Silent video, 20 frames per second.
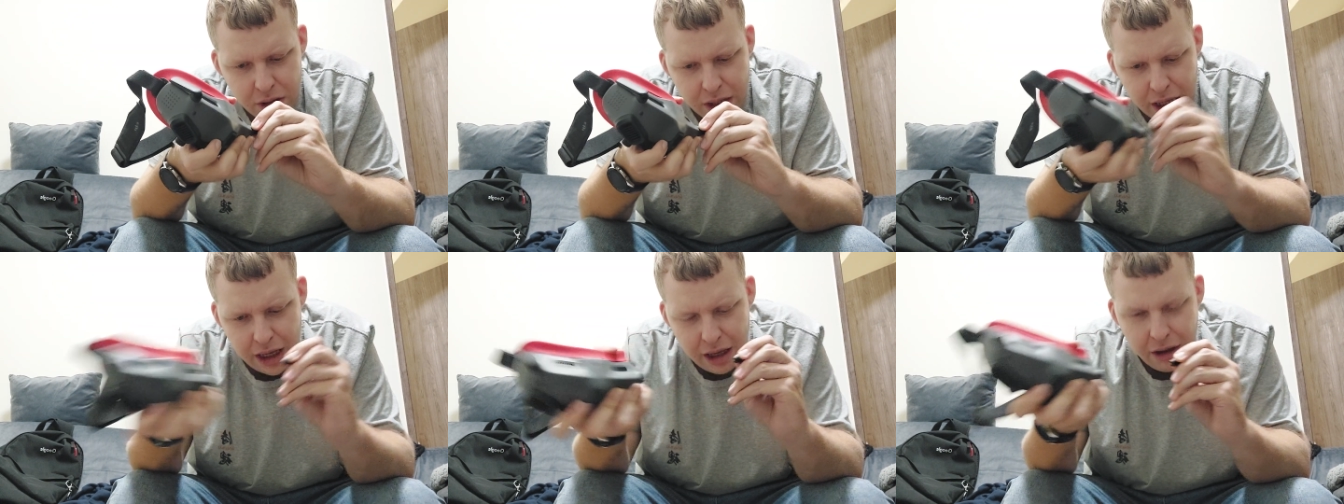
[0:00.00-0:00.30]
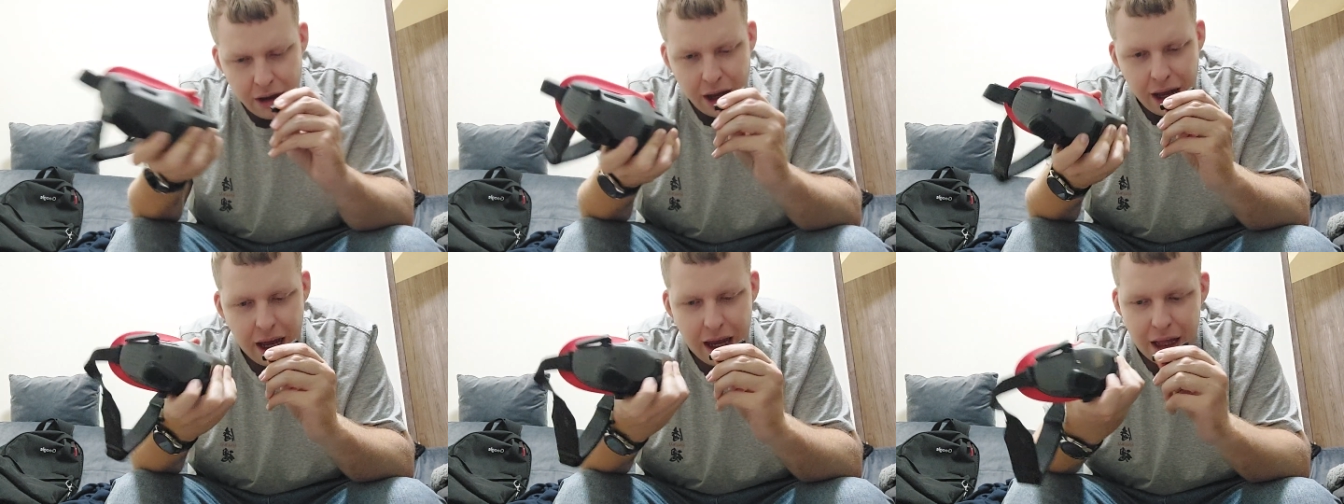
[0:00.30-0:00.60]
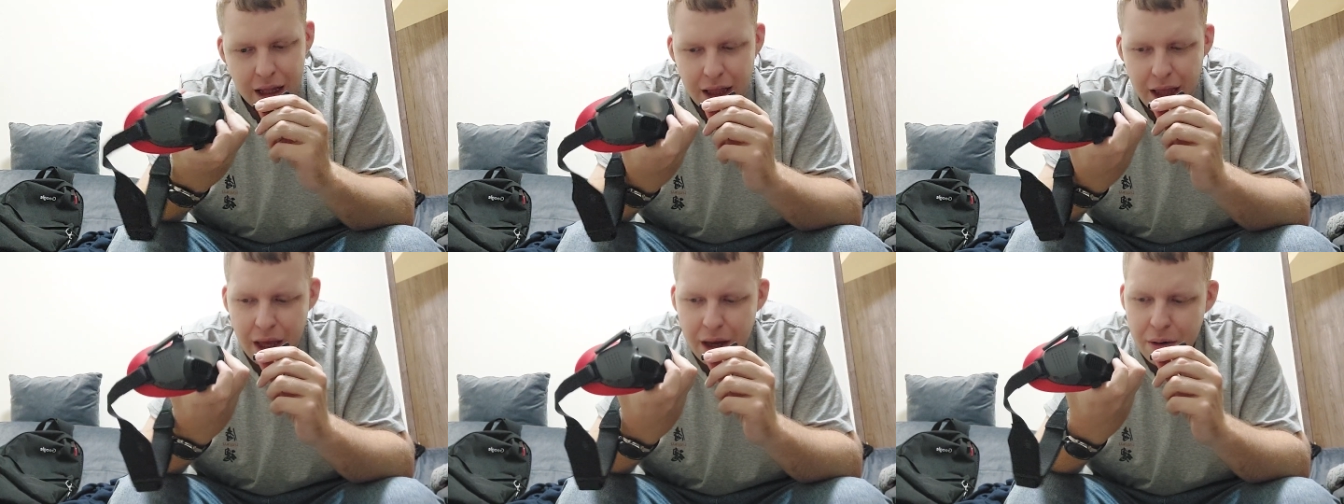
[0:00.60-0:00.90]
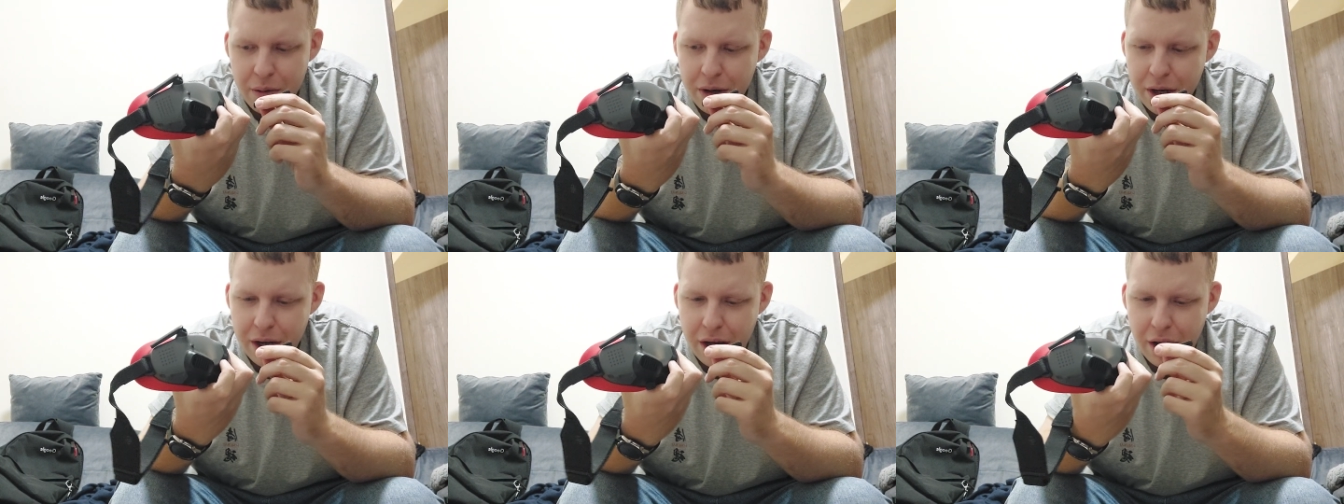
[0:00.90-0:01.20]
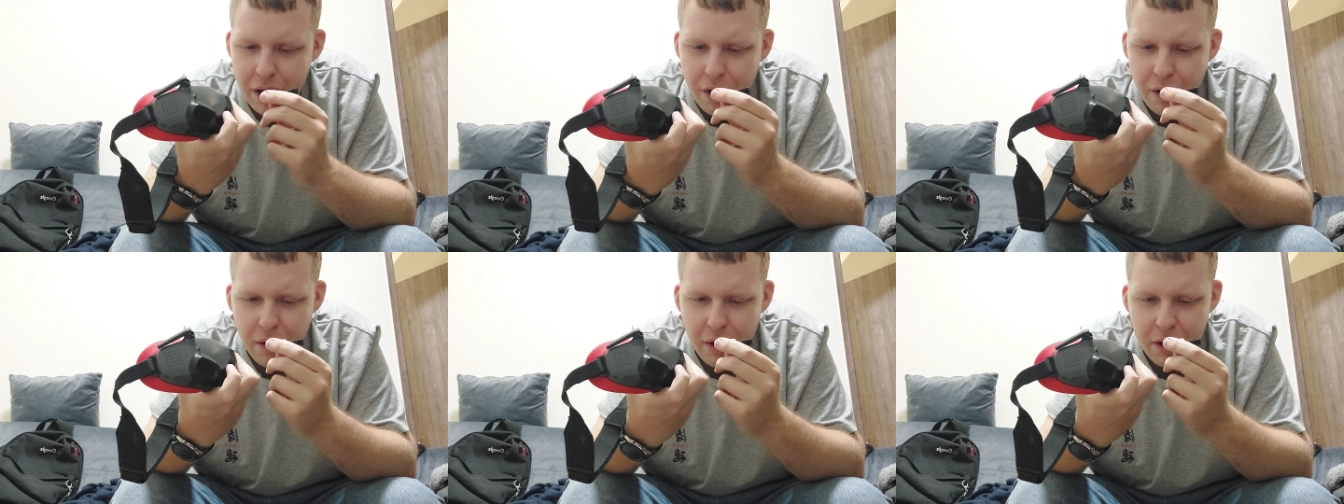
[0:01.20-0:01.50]
there. Ah, there we
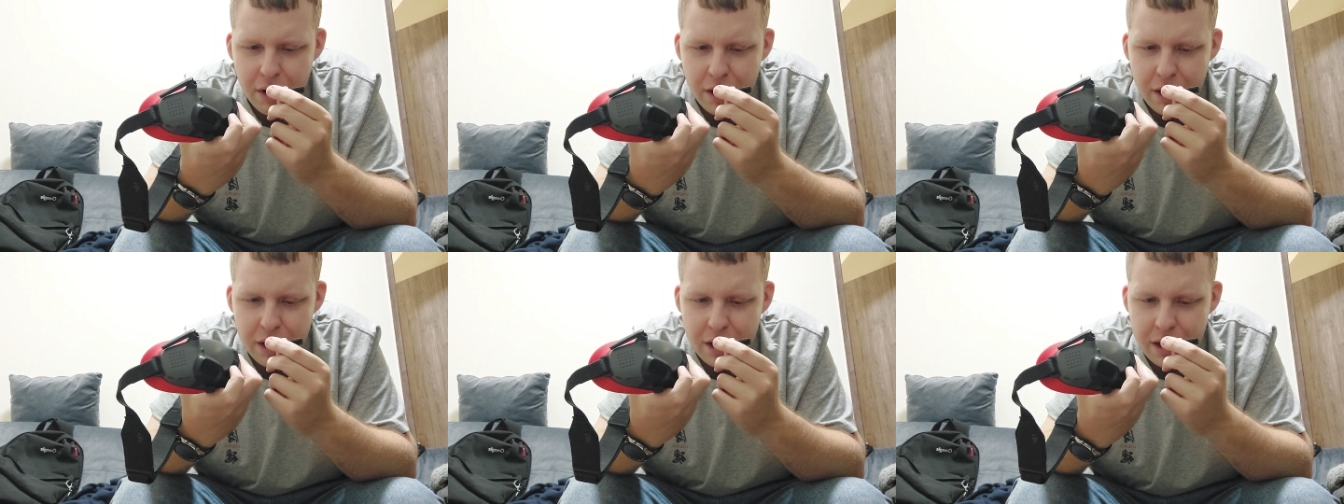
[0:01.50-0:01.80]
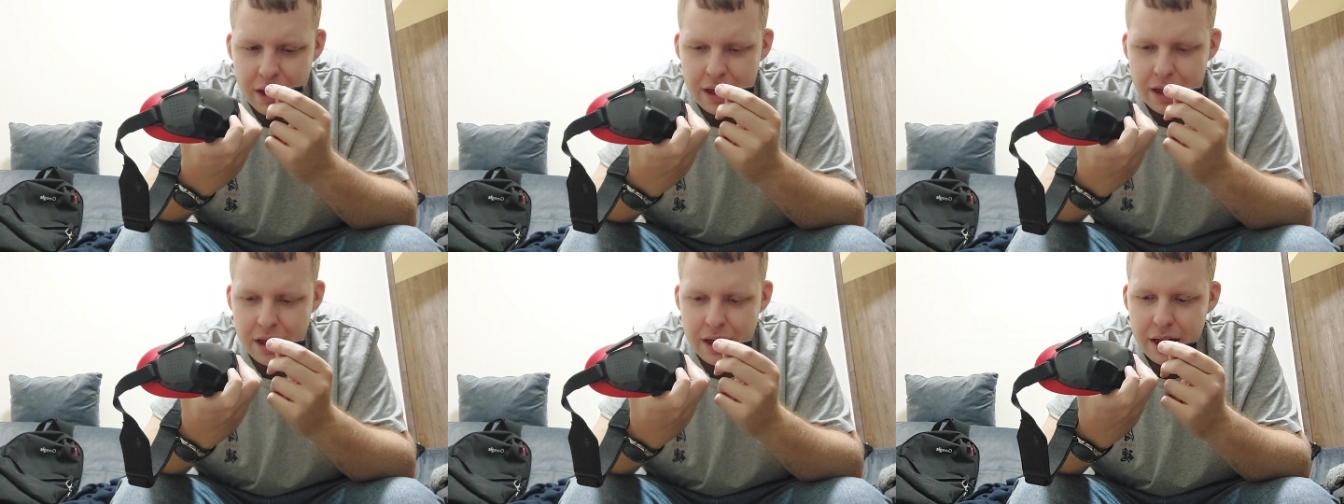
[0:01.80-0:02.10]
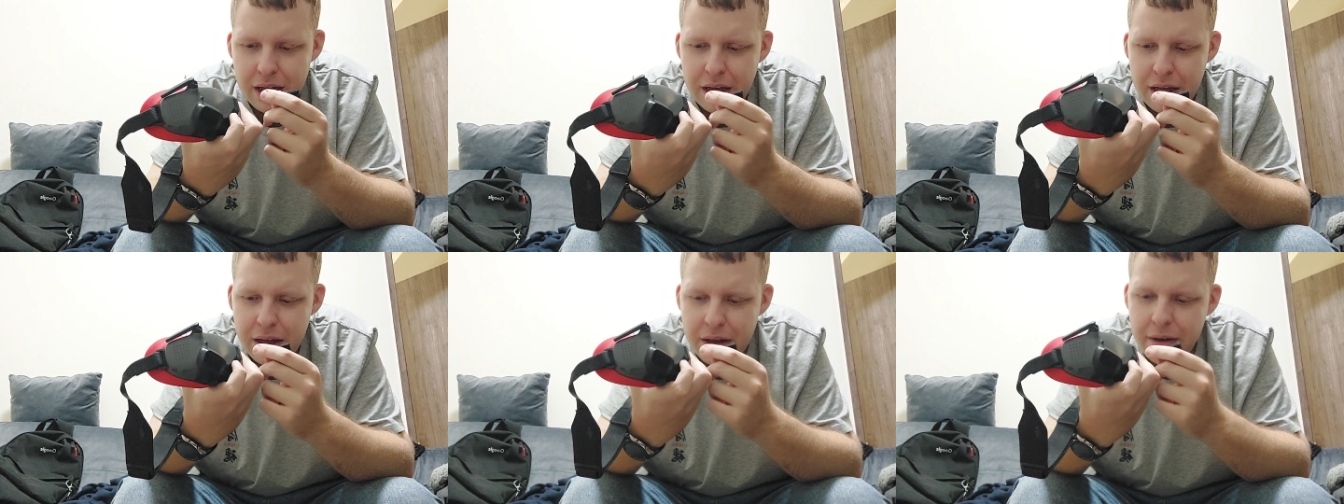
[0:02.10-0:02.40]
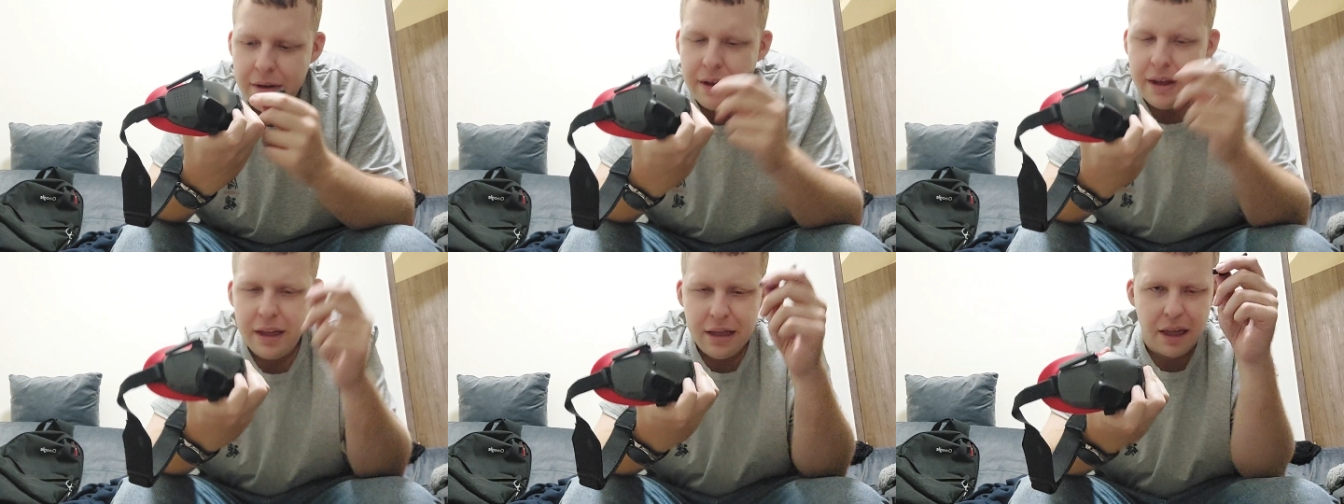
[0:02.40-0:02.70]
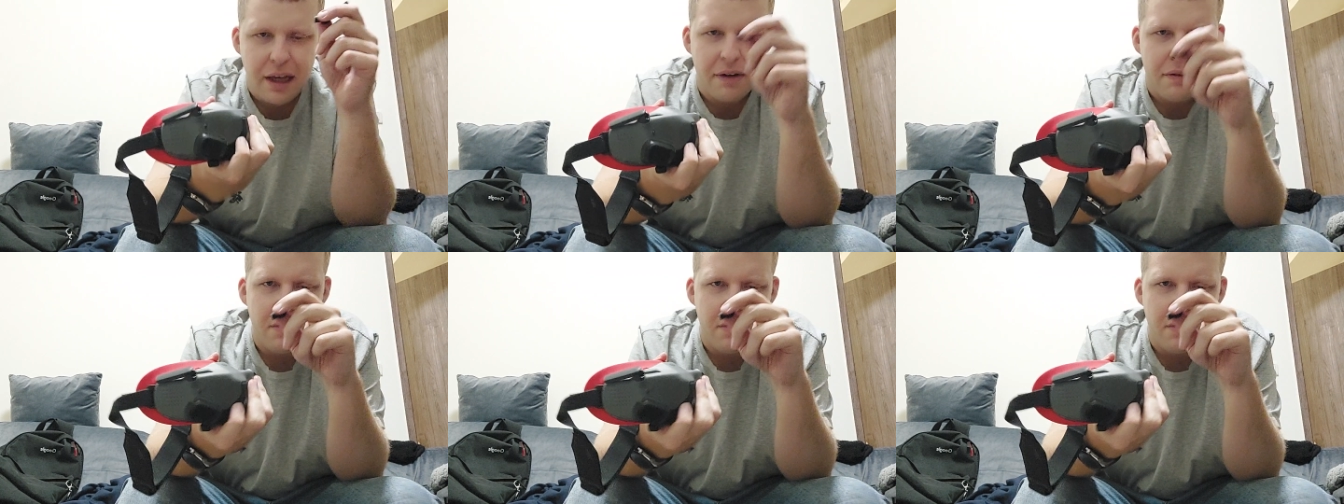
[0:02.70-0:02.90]
go. You